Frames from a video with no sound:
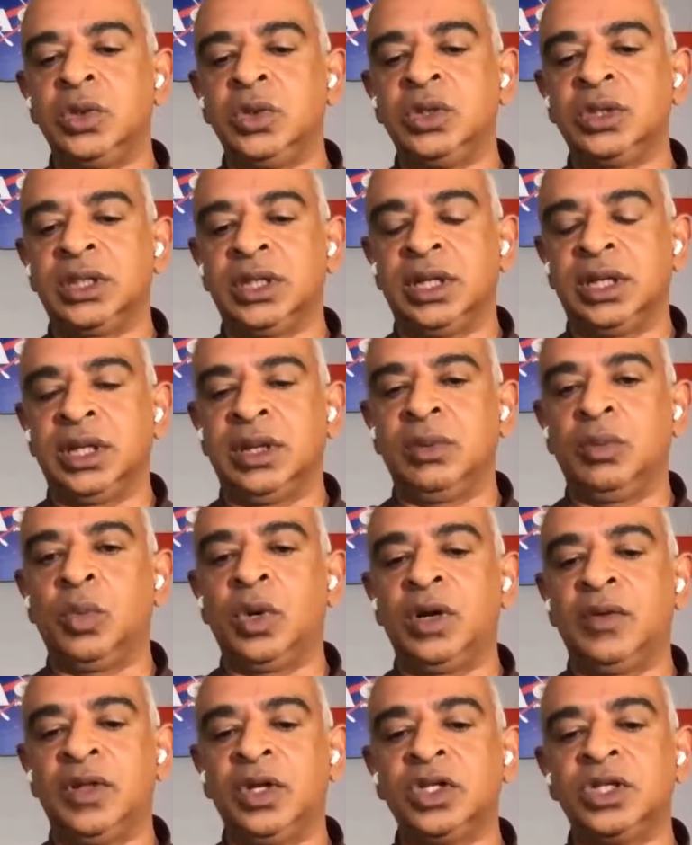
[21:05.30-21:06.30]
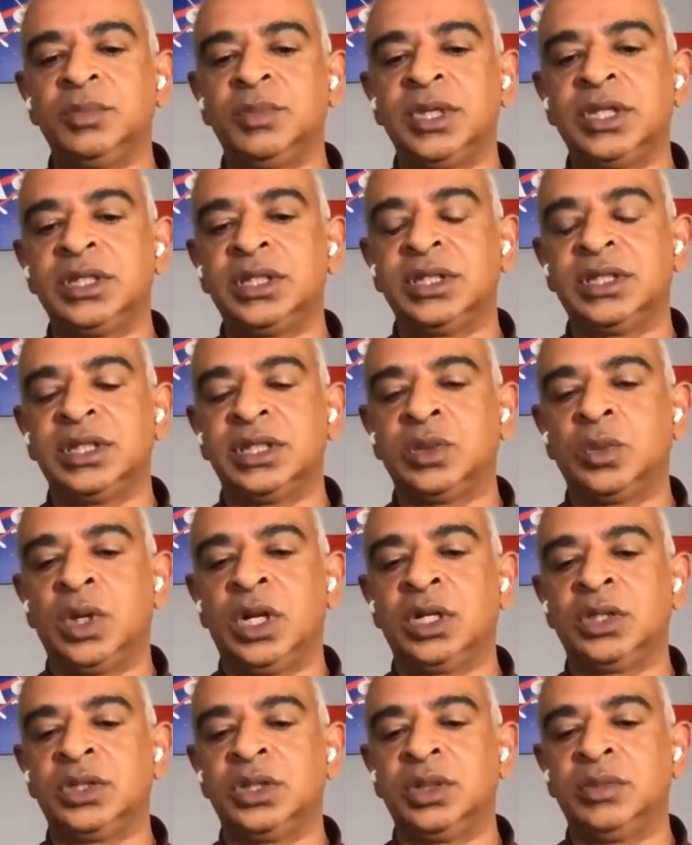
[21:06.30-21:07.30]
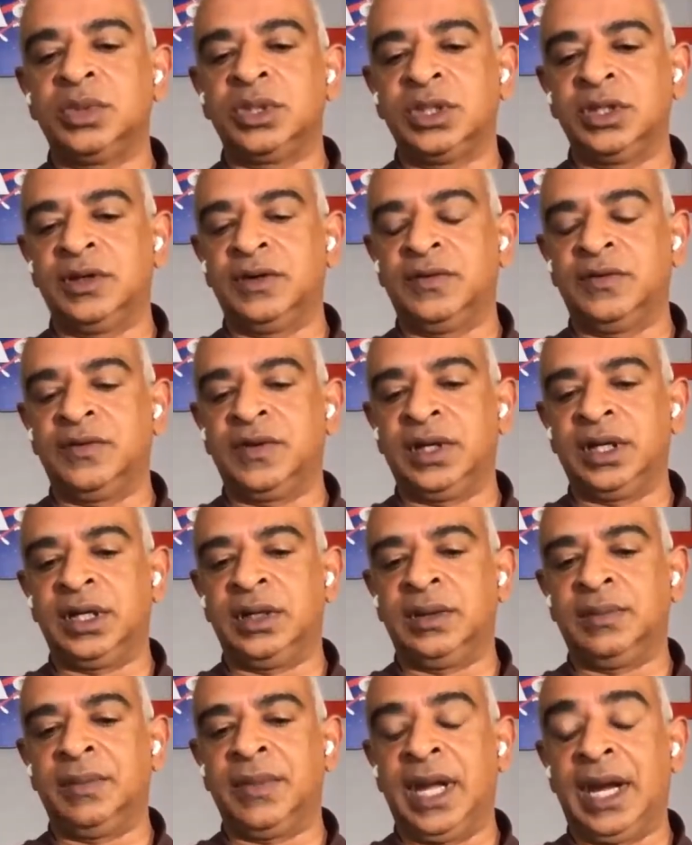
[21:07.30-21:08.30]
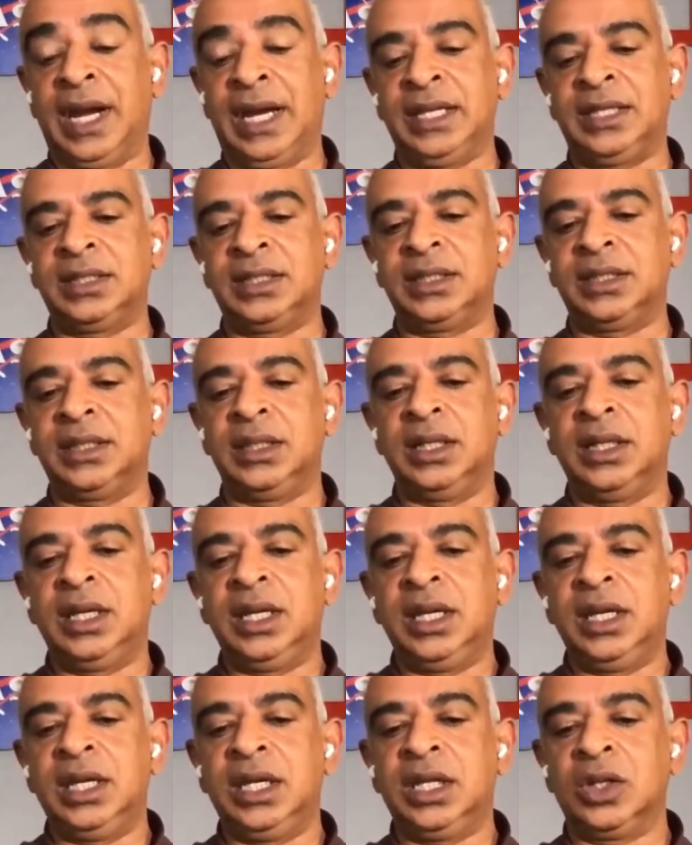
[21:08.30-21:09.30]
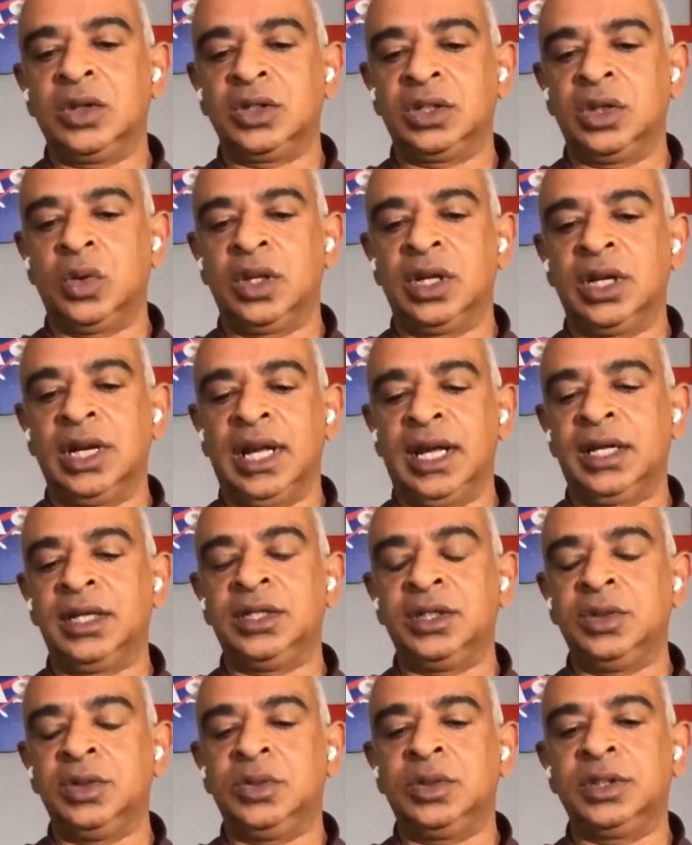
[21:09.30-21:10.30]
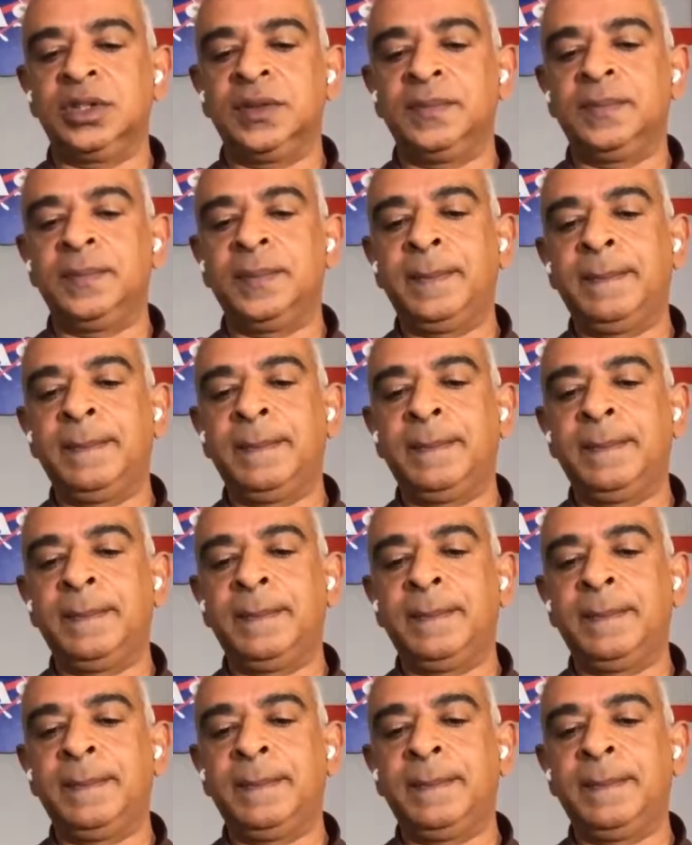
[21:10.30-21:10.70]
use one of those missions as well to observe ice in those northern latitudes.